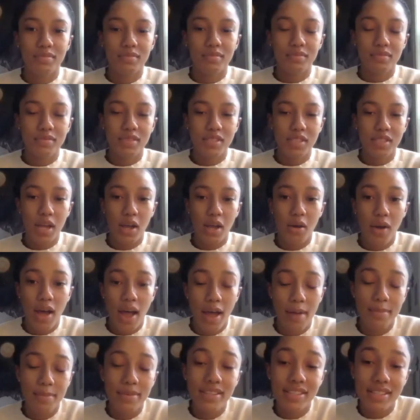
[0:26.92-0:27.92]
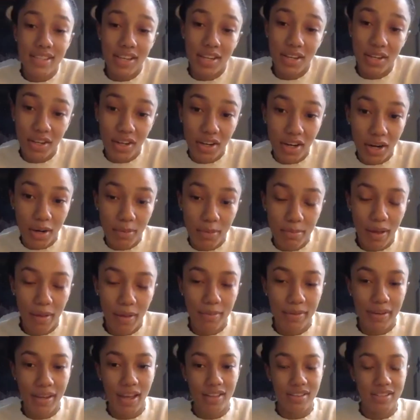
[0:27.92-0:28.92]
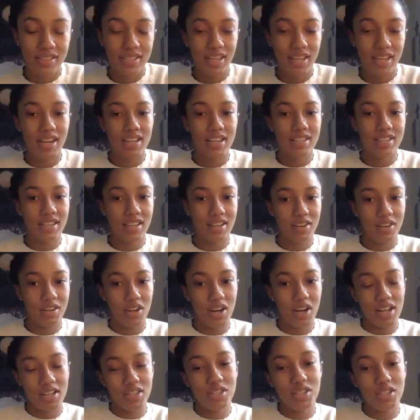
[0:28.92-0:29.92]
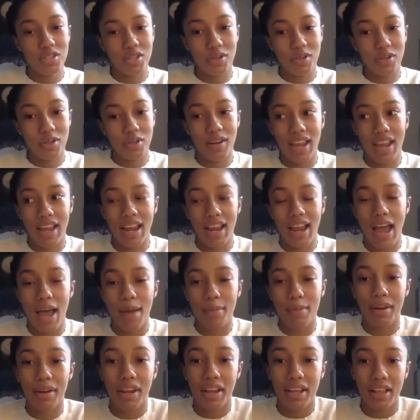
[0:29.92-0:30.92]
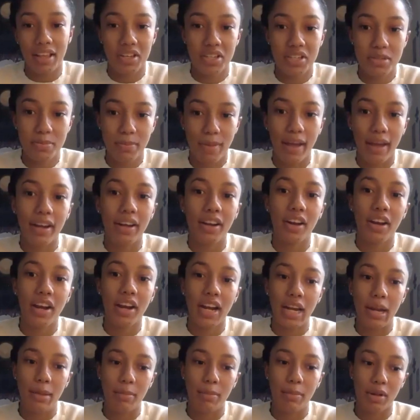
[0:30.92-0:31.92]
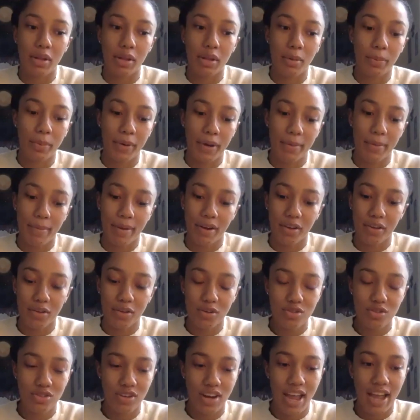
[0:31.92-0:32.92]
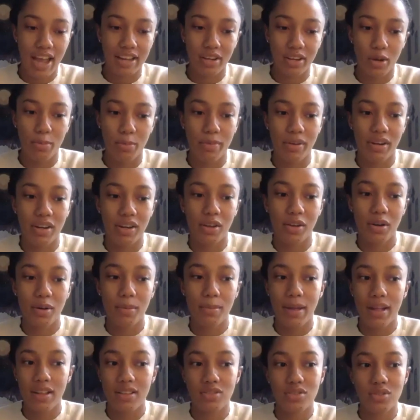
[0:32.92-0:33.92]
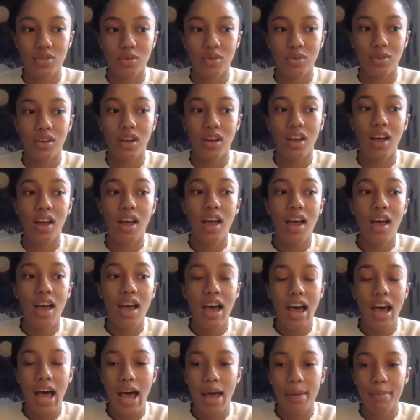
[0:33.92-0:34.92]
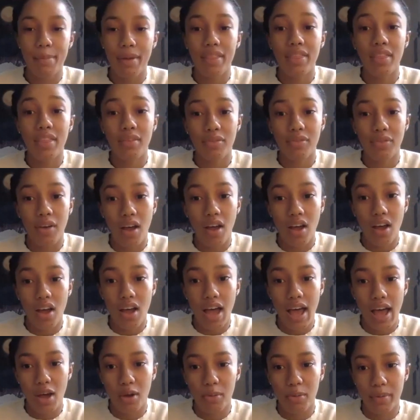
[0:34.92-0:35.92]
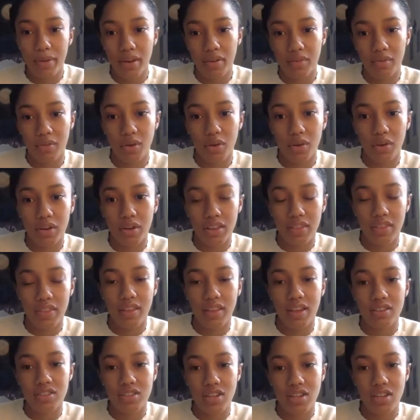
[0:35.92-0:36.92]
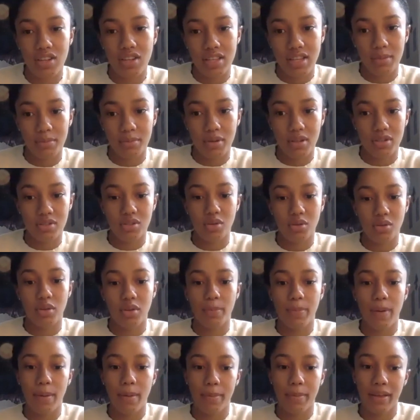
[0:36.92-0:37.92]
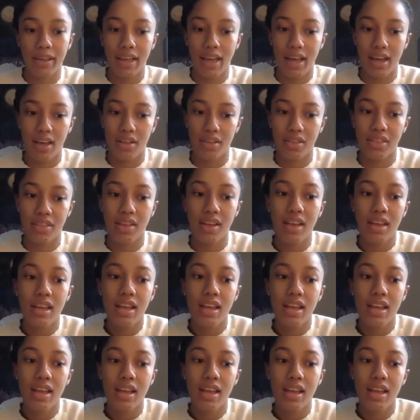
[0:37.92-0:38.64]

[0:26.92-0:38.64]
So I'm a senior public health studies undergrad student. I'm an English minor and I'm on the pre-medical track, hoping to go to med school. In the fall, I'll be enrolled in the Johns Hopkins School of Public Health